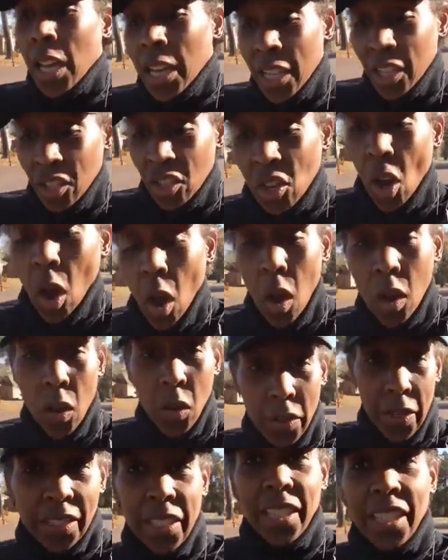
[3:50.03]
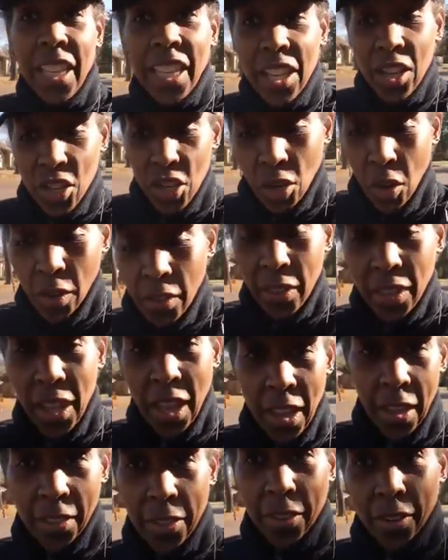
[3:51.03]
his dog on a leash on
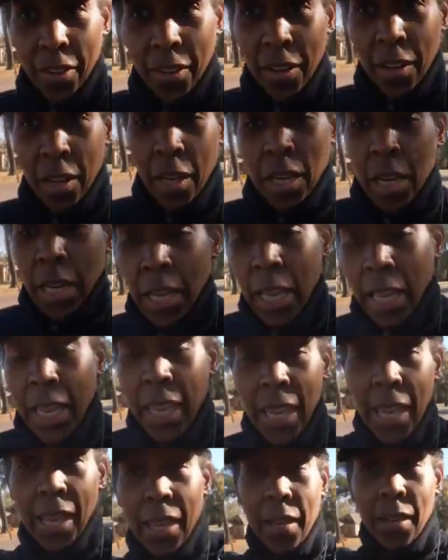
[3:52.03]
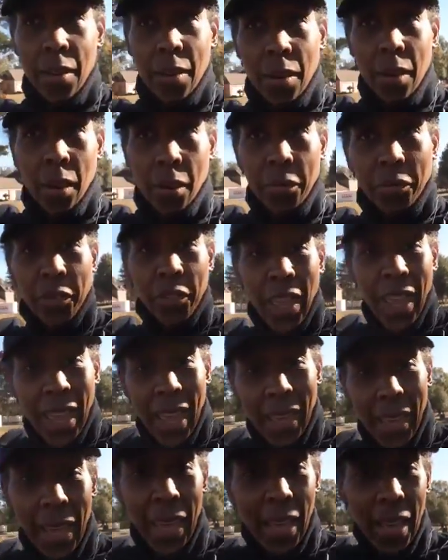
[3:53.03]
the other. He had a
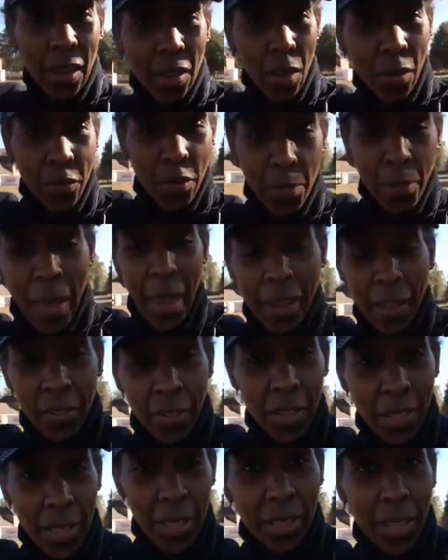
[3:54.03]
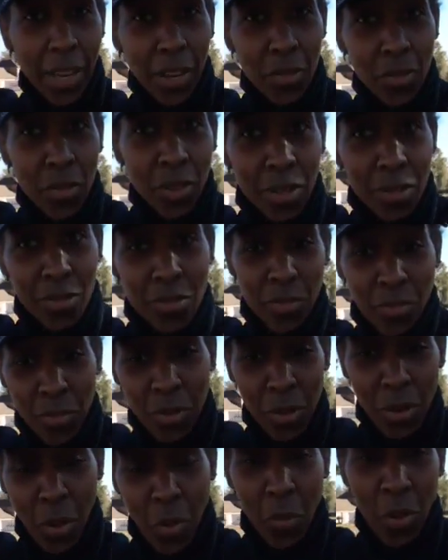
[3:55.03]
flag hanging off the back of his electric,
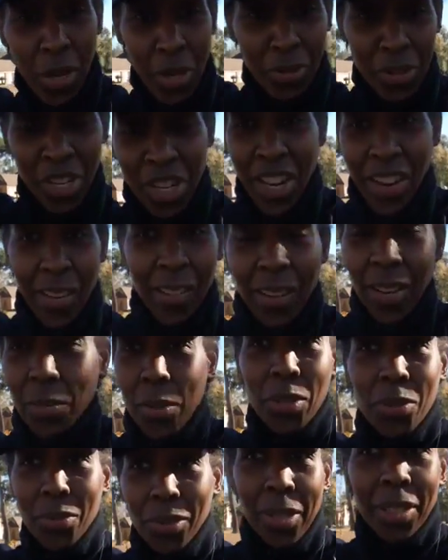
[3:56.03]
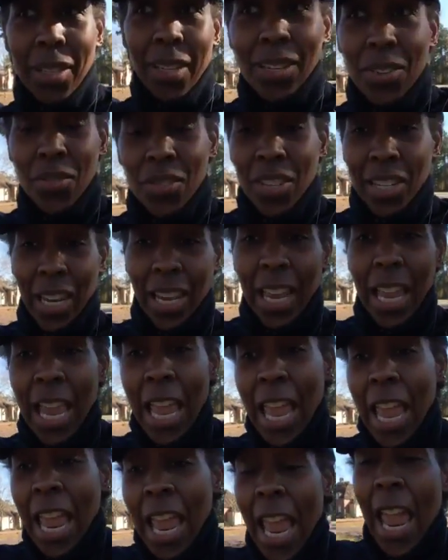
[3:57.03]
wheelchair. It was really interesting.
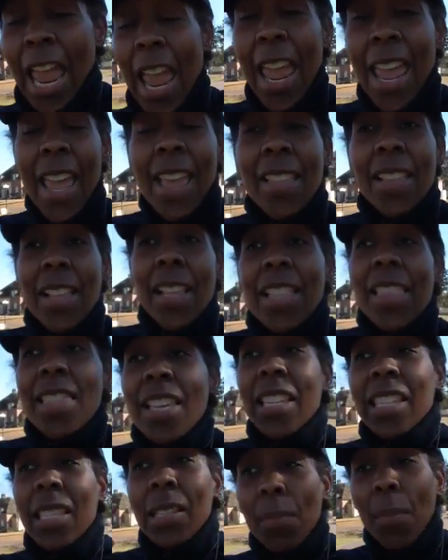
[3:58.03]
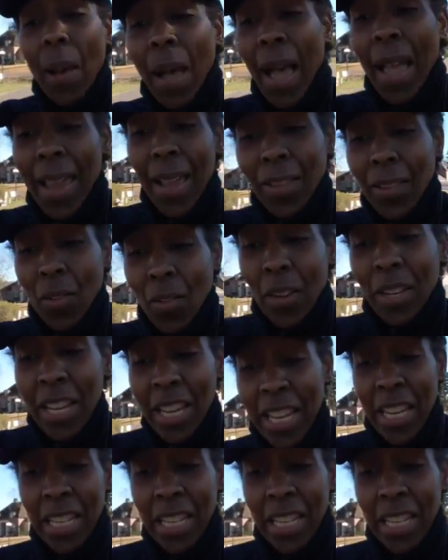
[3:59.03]
And the smile on